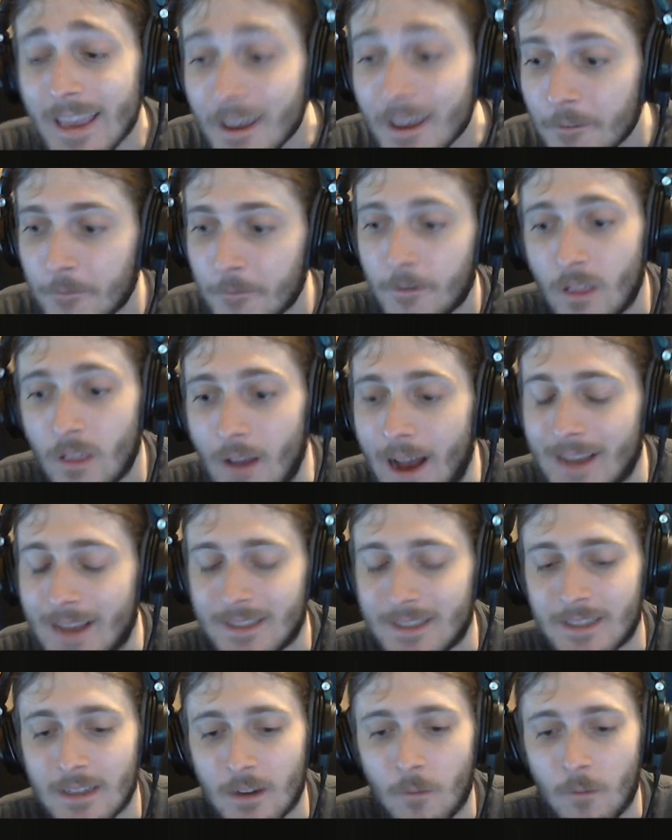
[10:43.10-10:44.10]
If
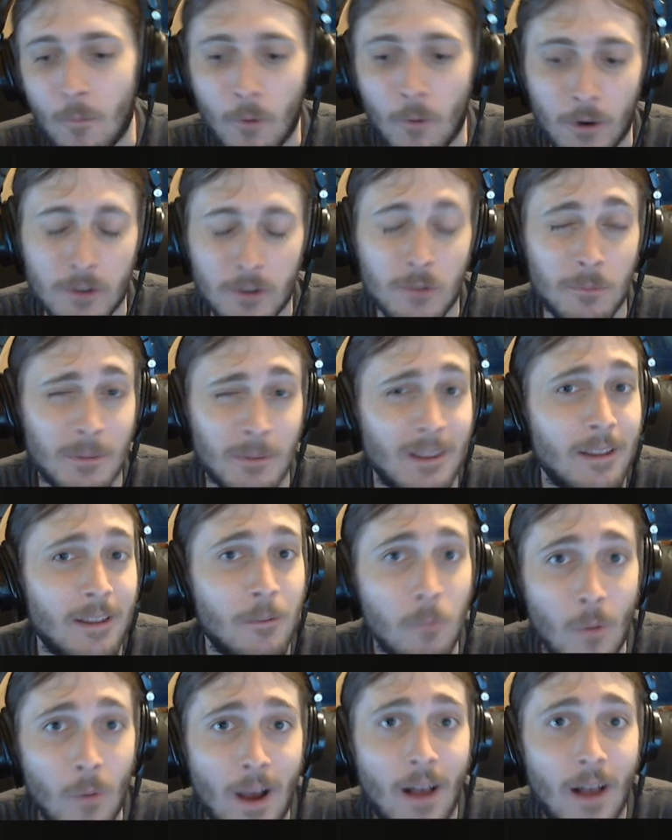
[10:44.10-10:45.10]
Classic works
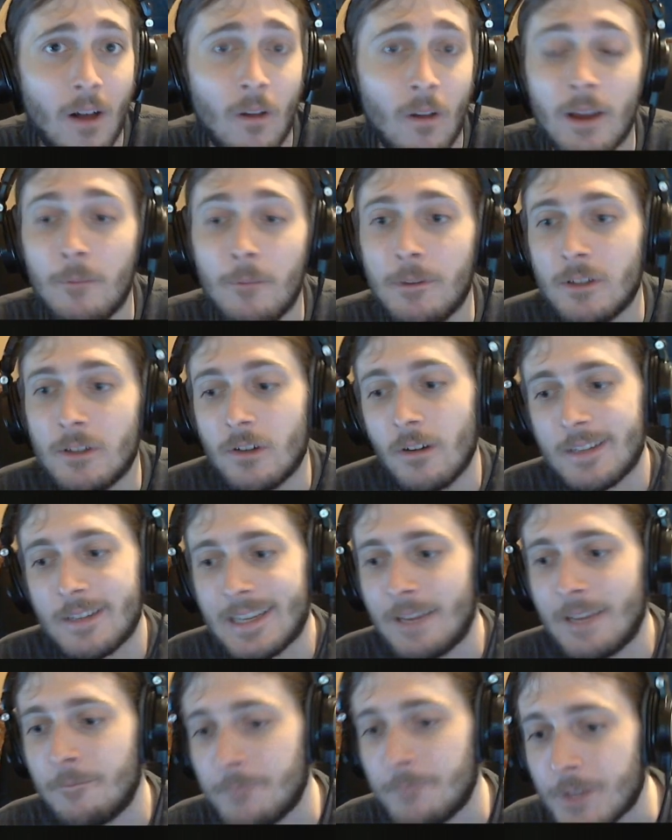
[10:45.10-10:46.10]
really well and we
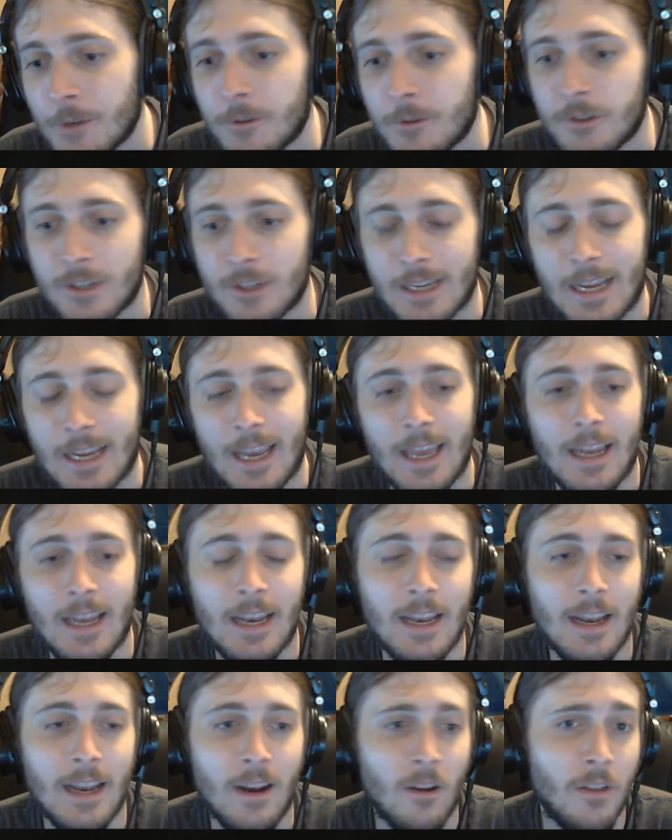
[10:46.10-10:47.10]
start to get viewers
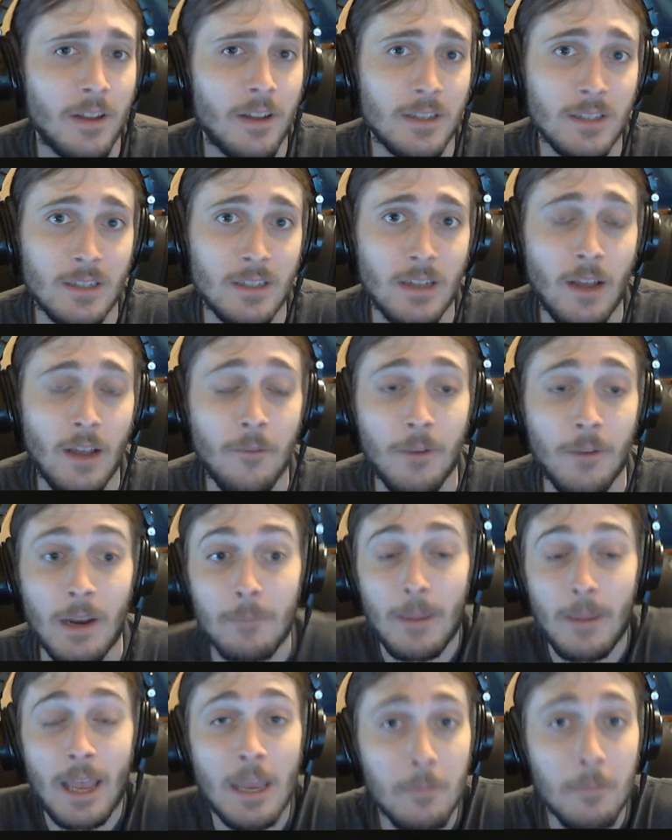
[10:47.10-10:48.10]
again and all that stuff,
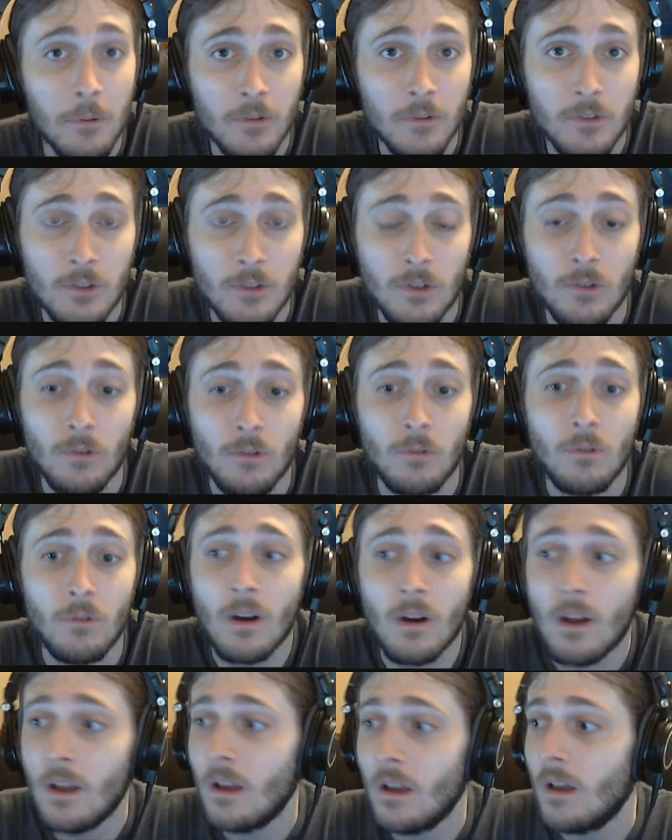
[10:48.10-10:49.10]
and I'm able
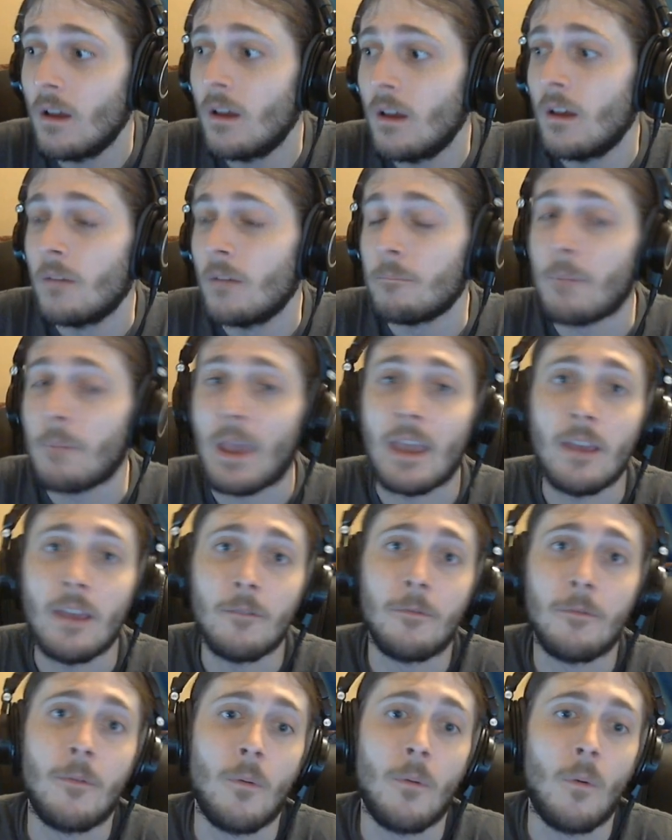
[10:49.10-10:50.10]
to
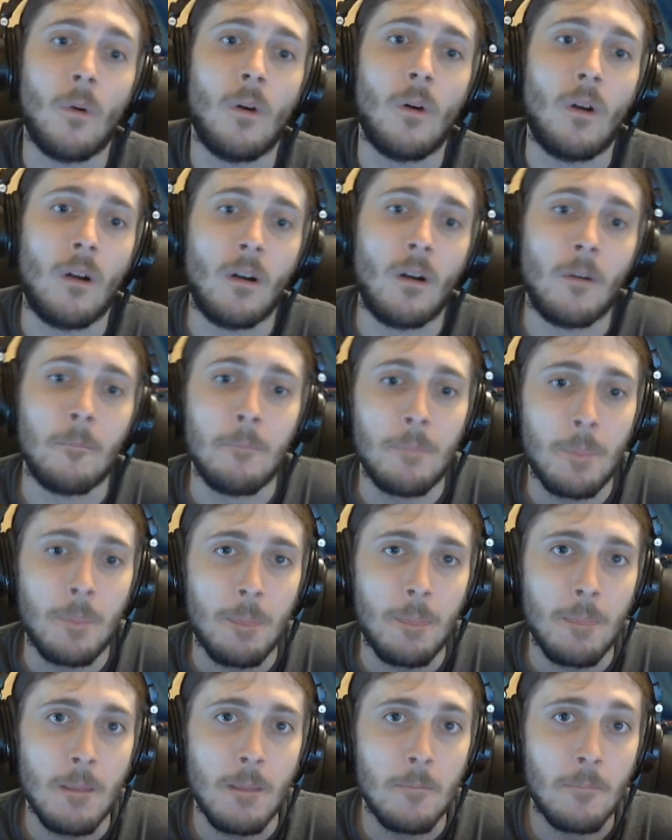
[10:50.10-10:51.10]
pay for
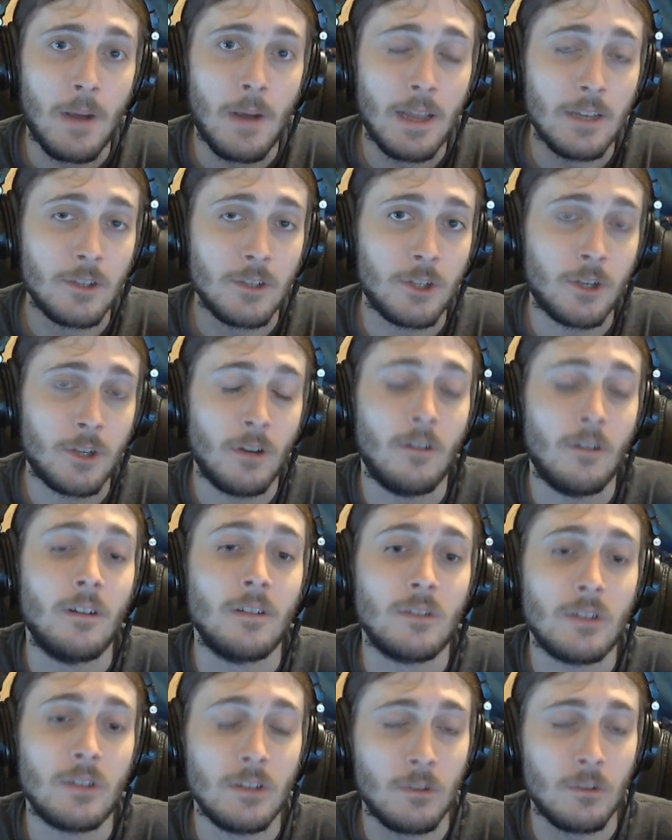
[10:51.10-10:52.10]
my
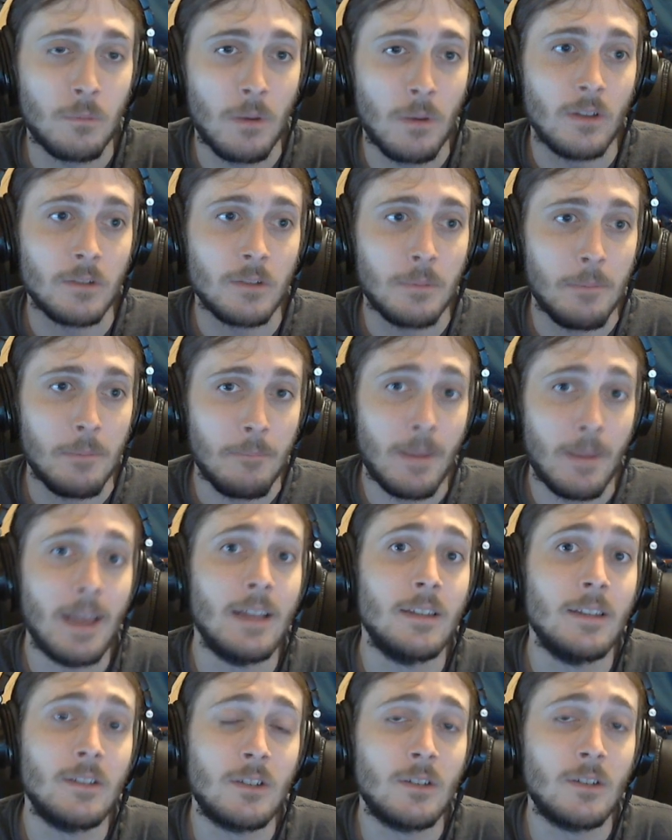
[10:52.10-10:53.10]
insurance as well as my
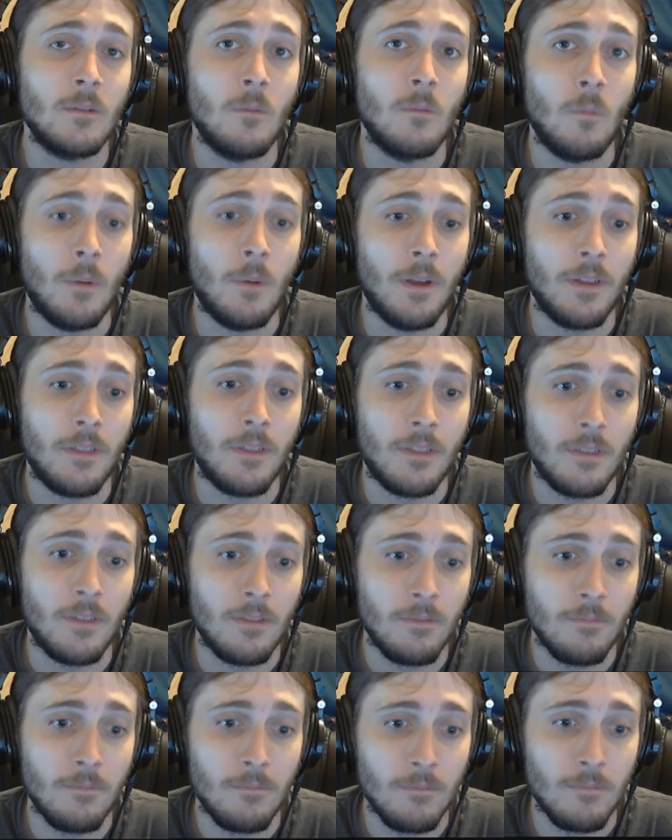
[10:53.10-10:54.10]
meds with